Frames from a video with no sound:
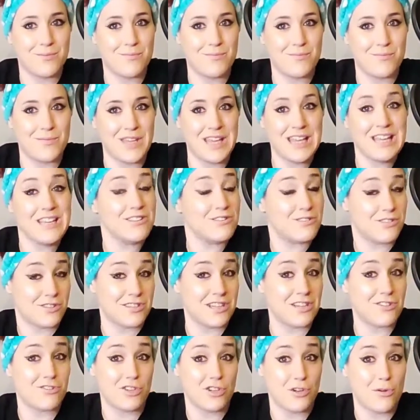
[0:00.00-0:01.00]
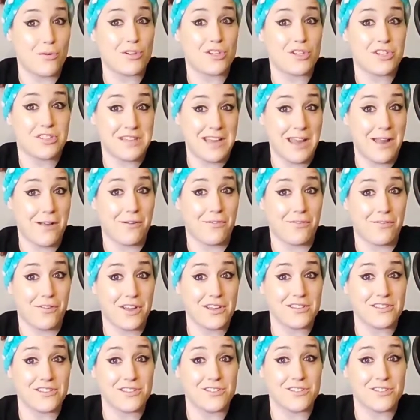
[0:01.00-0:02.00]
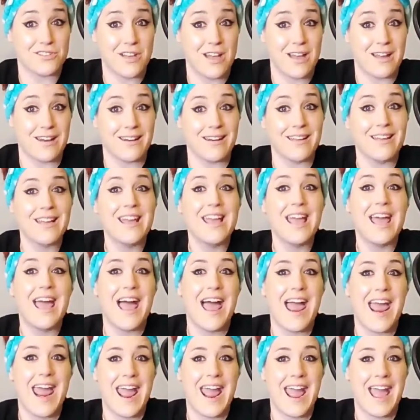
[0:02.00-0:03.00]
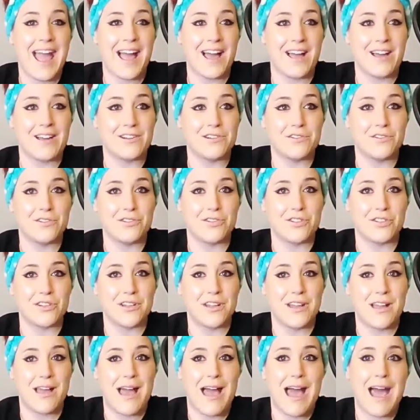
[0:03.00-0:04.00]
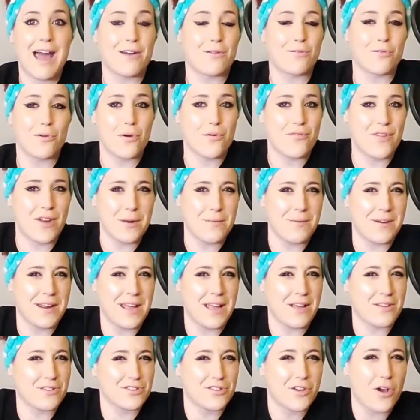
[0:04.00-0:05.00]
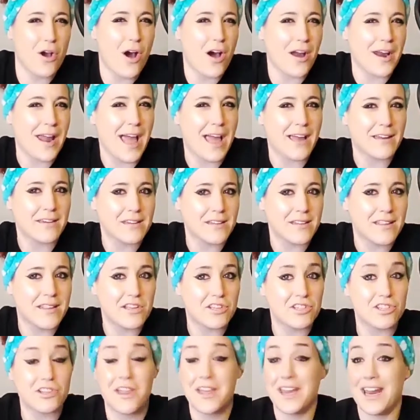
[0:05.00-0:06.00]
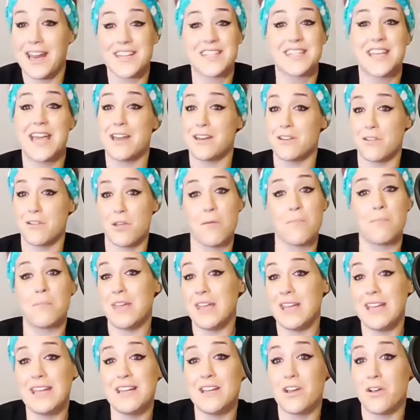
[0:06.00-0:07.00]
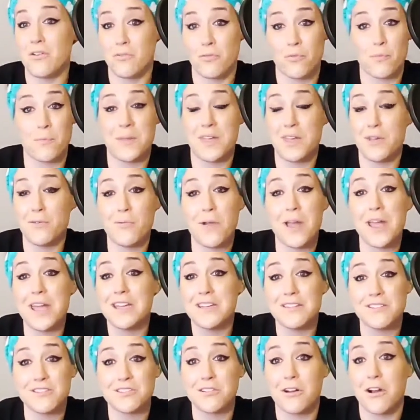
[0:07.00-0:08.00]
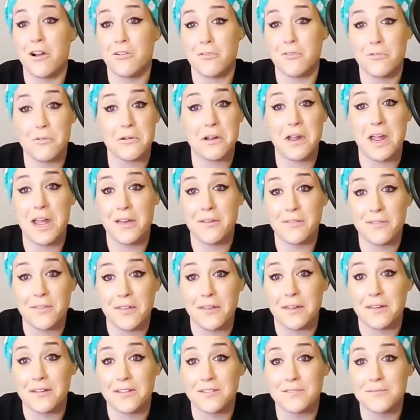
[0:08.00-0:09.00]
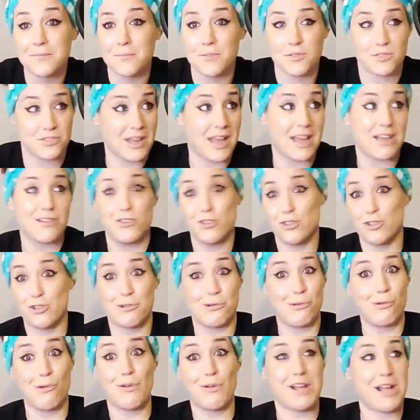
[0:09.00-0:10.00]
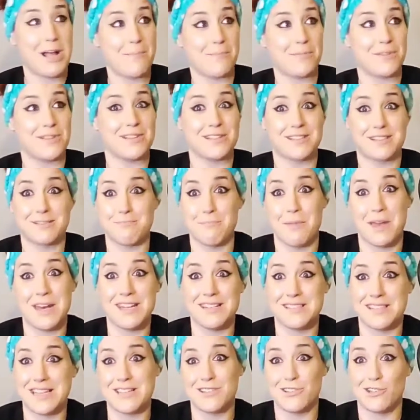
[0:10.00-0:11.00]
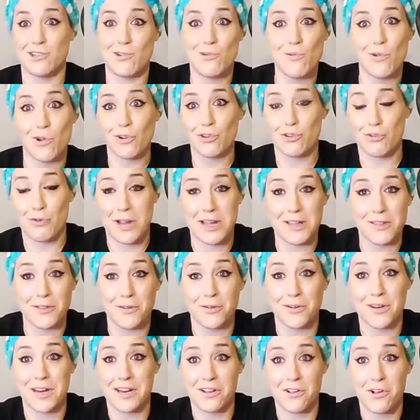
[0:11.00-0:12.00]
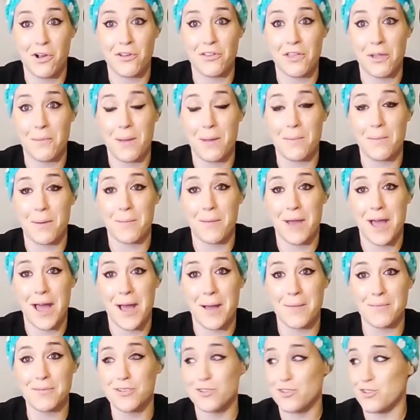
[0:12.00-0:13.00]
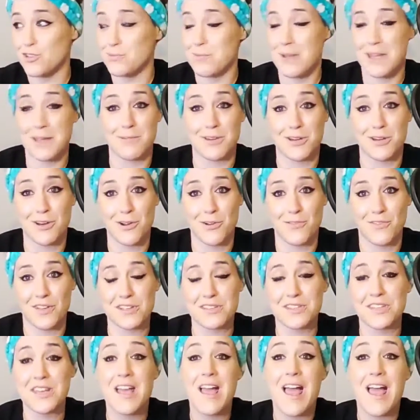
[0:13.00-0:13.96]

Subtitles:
he's essentially going to sacrifice his son, and I don't know if anybody else caught on to this. Like I said, being raised hardcore Catholic, besides screwing up in this Many Saints of Newark trailer and getting called out by my mom because she's making me nervous,